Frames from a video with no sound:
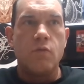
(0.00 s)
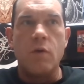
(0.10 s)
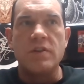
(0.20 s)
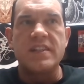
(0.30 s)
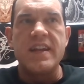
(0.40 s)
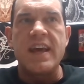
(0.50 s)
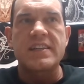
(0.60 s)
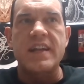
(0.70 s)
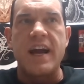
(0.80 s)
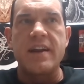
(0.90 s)
what was the
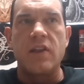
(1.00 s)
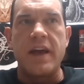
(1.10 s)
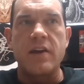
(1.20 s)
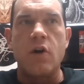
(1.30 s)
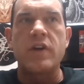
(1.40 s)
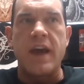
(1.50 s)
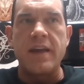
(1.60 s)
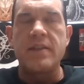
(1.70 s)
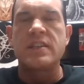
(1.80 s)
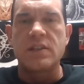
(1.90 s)
next kind of like,
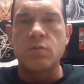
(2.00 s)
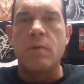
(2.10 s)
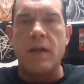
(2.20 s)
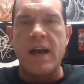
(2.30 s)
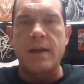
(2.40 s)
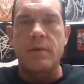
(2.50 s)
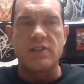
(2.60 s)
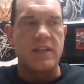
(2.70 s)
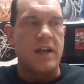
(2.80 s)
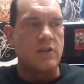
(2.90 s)
okay, this is what black
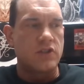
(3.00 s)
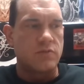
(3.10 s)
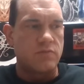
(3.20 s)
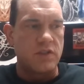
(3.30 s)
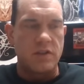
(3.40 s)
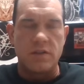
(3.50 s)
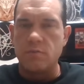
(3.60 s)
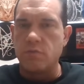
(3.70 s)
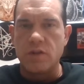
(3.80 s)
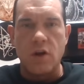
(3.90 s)
metal sounds. The,
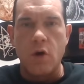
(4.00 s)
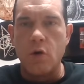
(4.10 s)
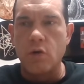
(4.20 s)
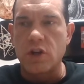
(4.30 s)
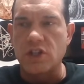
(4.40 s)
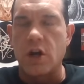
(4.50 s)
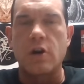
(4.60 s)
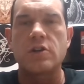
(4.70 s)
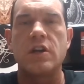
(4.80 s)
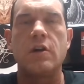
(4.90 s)
the whole
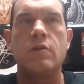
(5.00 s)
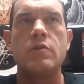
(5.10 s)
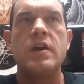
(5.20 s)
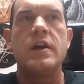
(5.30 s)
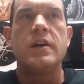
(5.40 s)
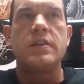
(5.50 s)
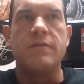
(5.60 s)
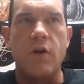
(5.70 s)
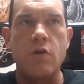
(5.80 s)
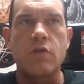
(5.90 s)
guitar tone,
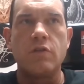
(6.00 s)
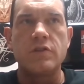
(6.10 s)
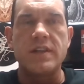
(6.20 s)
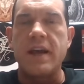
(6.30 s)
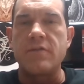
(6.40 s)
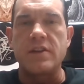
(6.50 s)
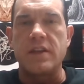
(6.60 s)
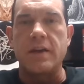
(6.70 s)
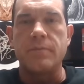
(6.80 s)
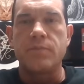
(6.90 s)
the vocals,
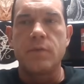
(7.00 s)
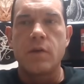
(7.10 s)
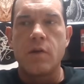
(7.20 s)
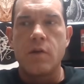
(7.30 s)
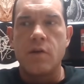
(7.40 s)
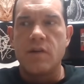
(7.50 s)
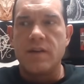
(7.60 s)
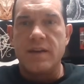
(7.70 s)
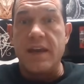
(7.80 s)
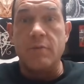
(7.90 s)
everything.
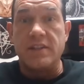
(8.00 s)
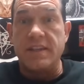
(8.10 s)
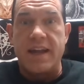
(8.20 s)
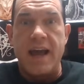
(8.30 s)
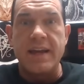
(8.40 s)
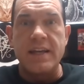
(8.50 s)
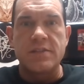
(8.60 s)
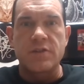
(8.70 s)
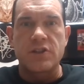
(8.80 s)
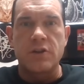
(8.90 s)
It was in the
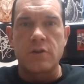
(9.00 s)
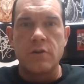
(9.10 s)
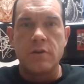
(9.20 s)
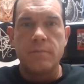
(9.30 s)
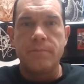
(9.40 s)
90s for sure